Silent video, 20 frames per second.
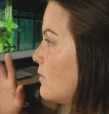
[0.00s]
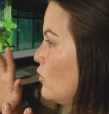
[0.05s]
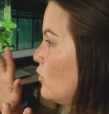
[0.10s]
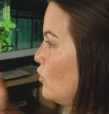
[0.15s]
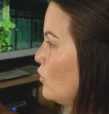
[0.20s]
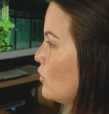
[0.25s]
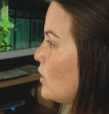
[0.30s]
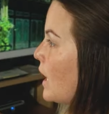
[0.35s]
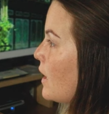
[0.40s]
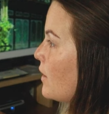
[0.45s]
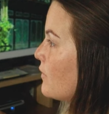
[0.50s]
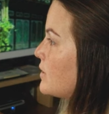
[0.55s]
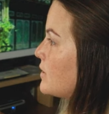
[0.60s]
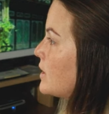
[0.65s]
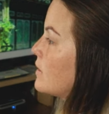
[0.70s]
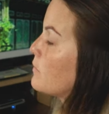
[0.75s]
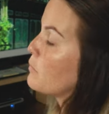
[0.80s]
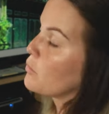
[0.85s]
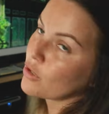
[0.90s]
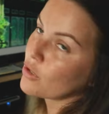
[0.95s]
you kind of
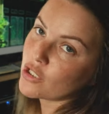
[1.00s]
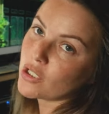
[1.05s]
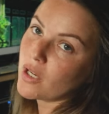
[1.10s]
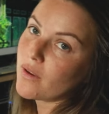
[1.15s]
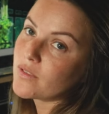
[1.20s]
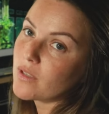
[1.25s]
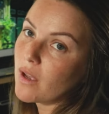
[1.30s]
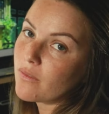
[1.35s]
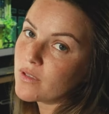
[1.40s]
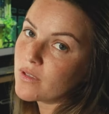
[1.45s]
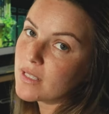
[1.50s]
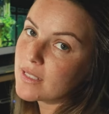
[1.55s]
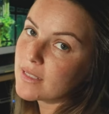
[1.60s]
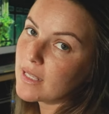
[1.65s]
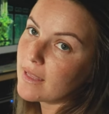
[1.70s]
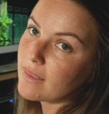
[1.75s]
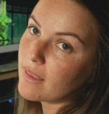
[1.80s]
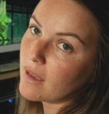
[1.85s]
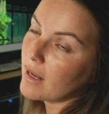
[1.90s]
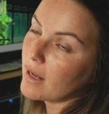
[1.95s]
see the bookshelves off to the
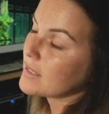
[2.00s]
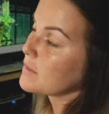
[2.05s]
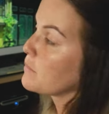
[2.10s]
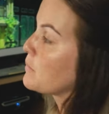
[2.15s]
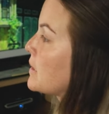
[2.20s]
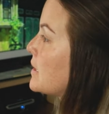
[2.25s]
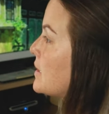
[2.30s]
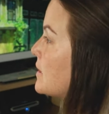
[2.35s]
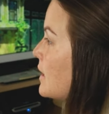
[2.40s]
side that hasn't been